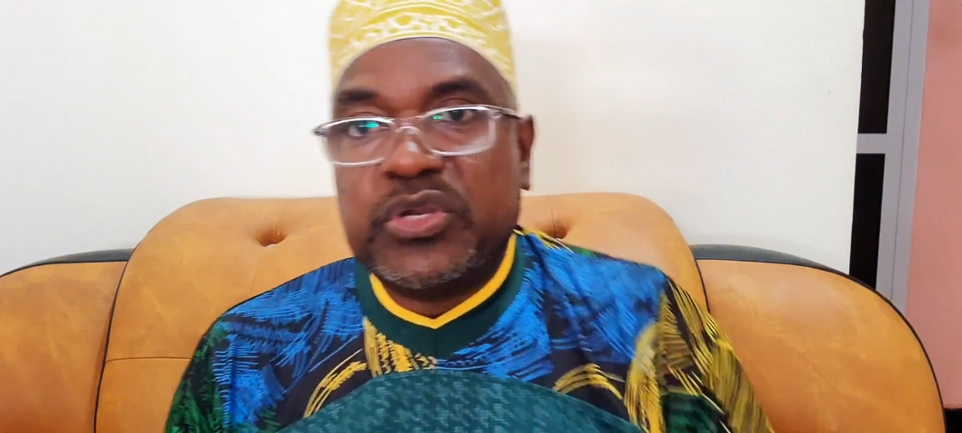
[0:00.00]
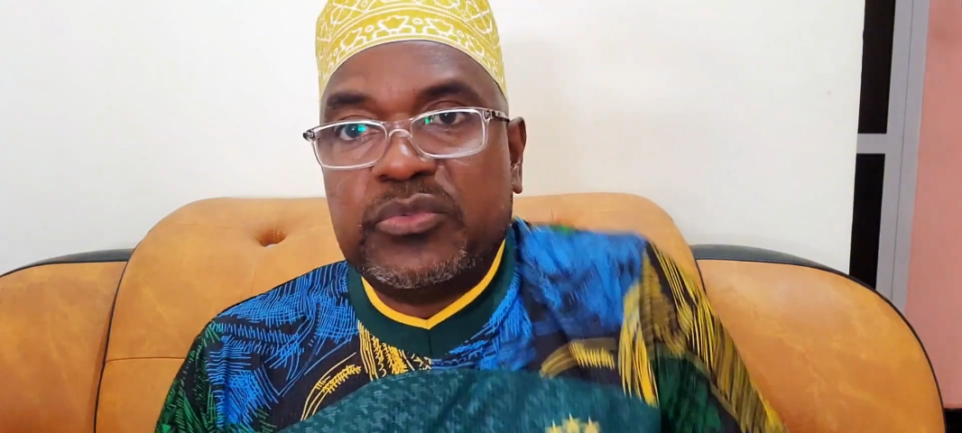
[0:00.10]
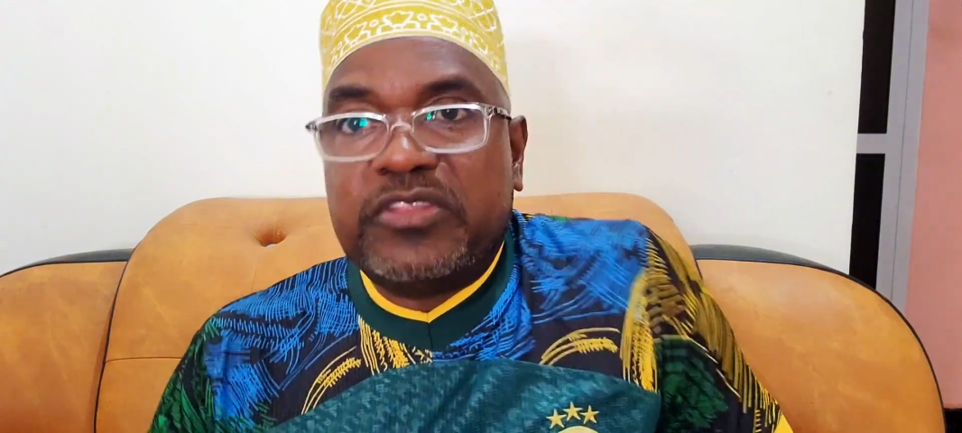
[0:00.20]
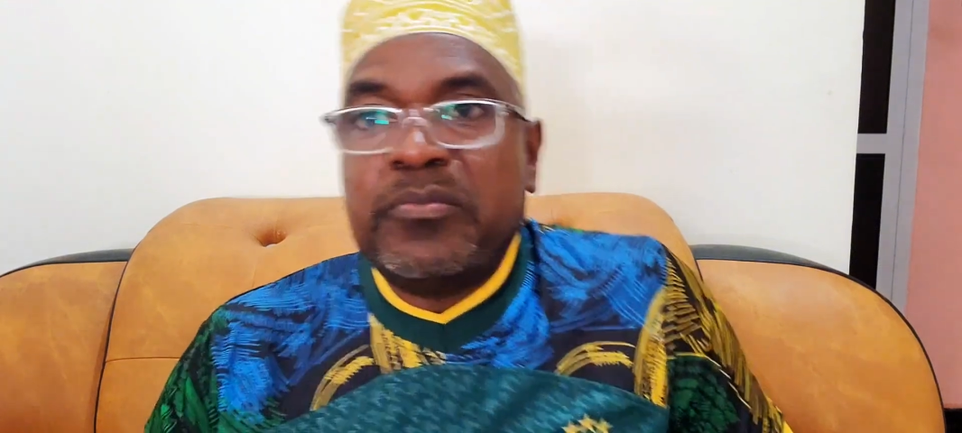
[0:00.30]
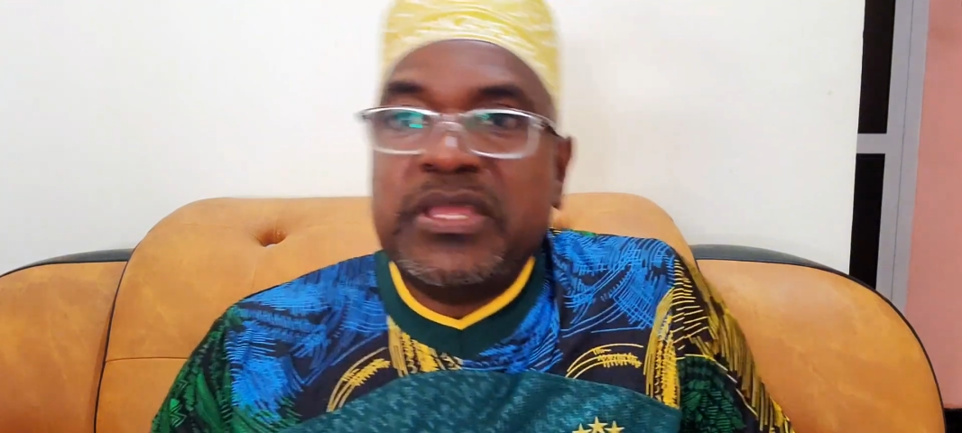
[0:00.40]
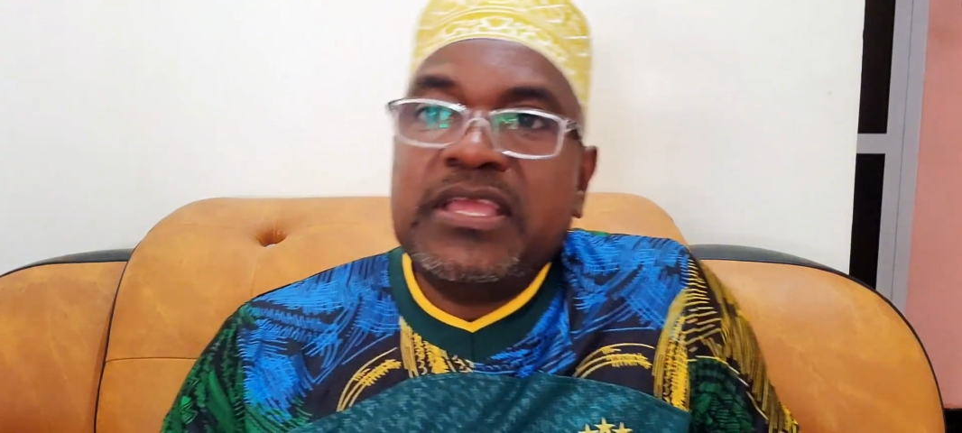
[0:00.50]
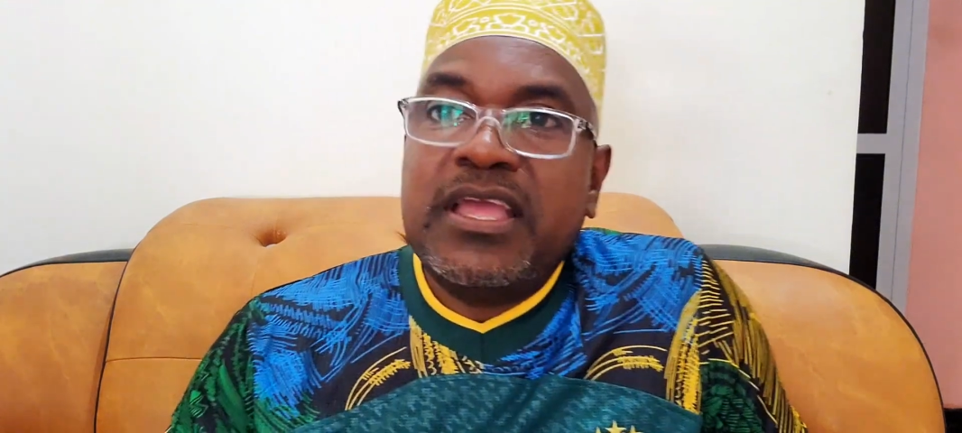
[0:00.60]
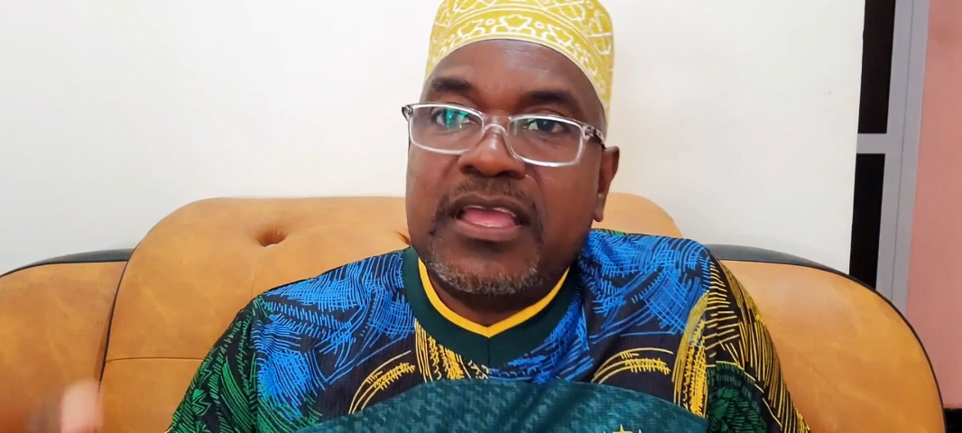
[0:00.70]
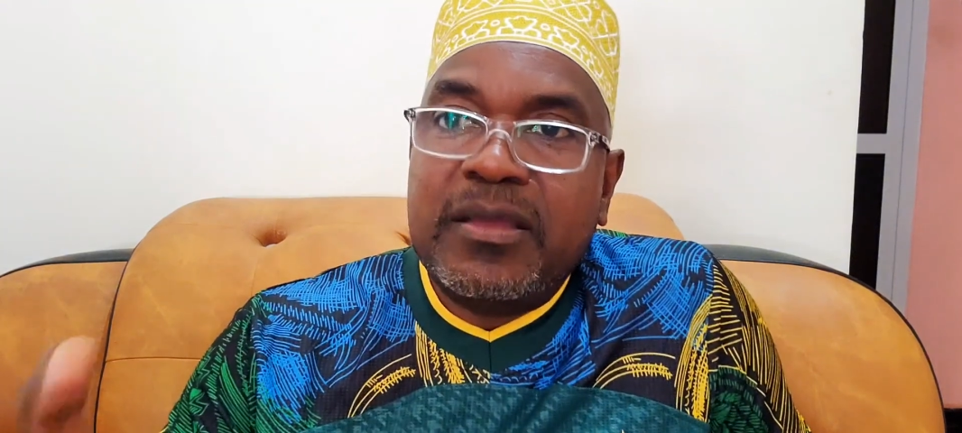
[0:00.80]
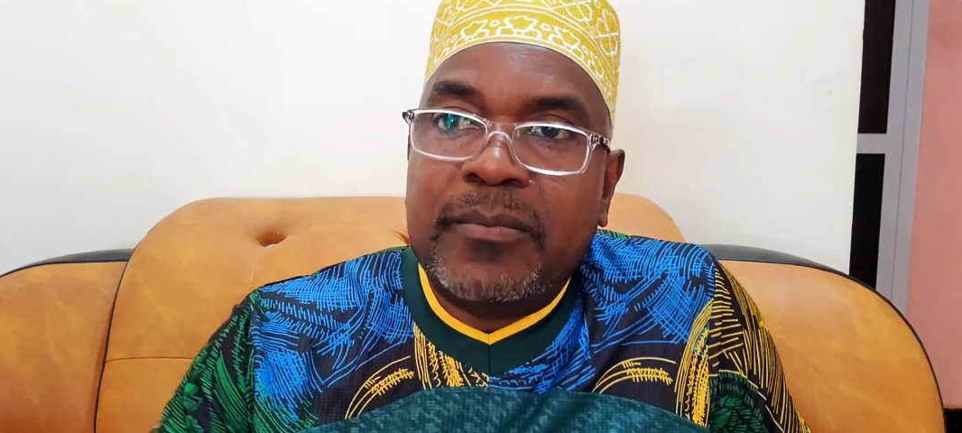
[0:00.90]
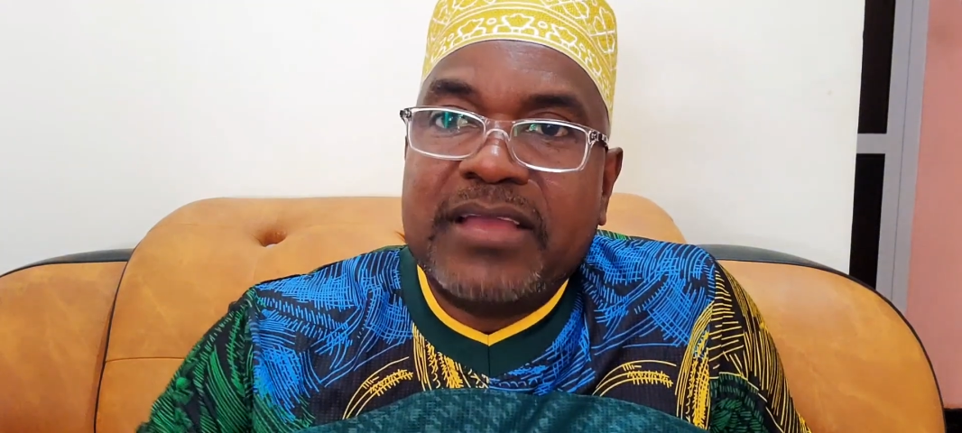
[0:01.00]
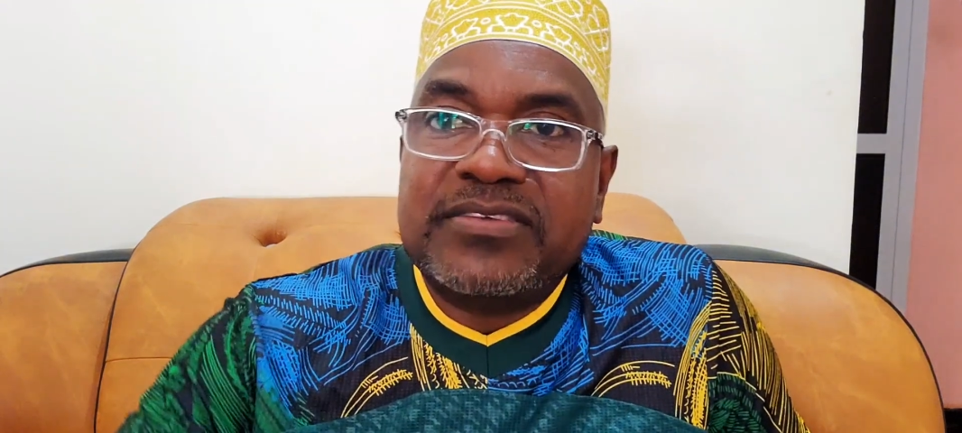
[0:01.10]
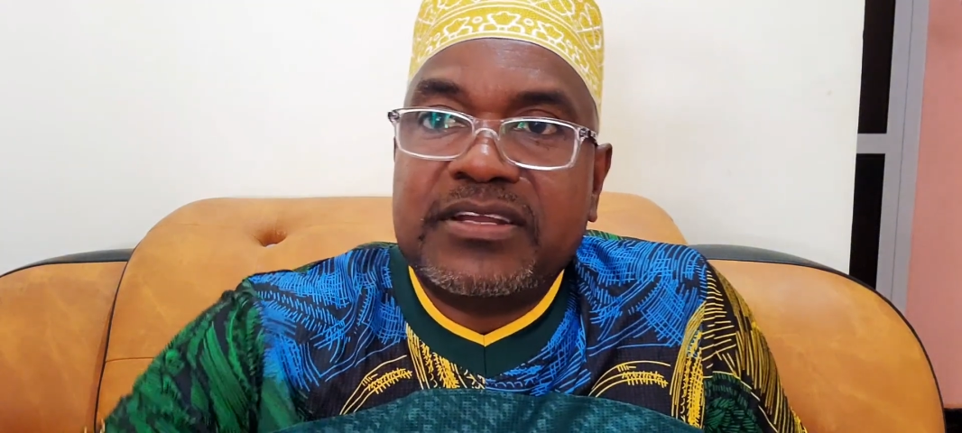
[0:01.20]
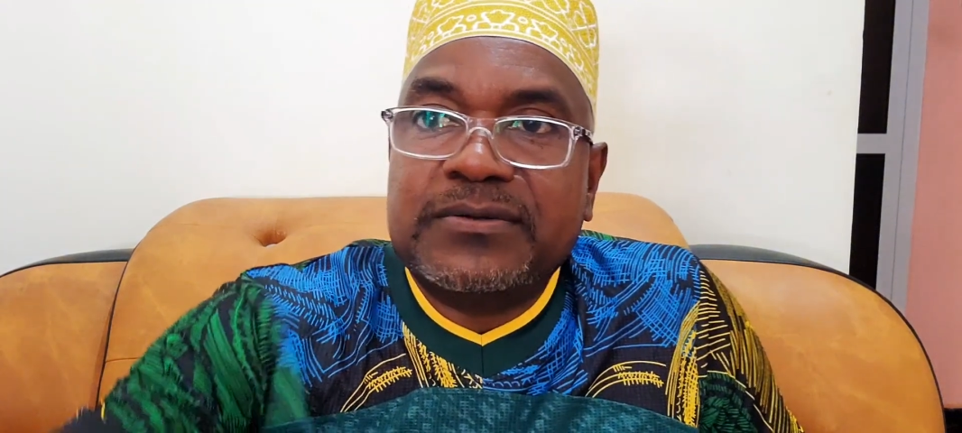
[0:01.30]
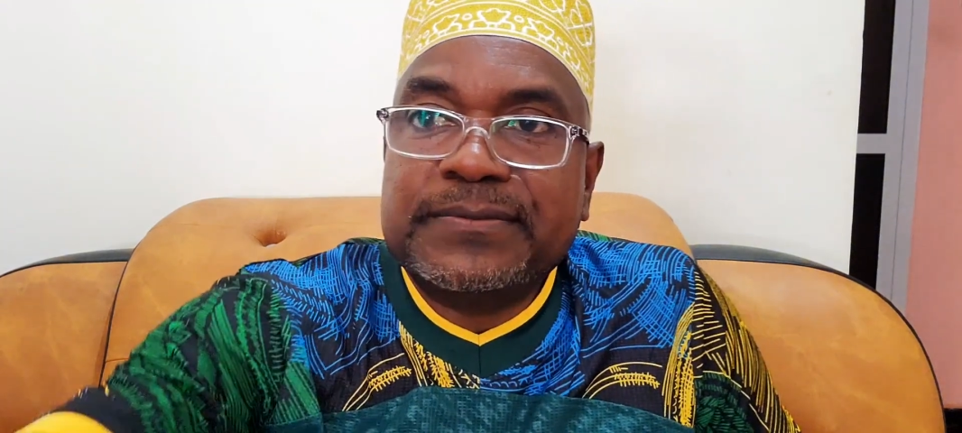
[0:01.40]
with me. Bye for
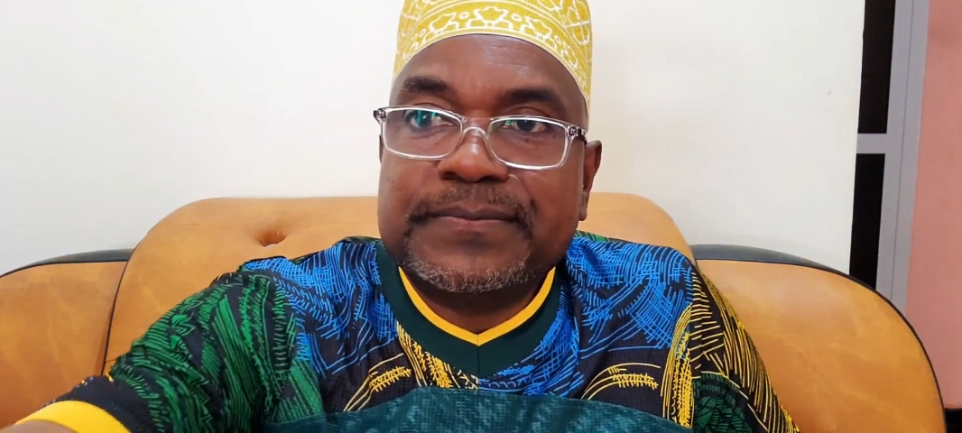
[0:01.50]
now.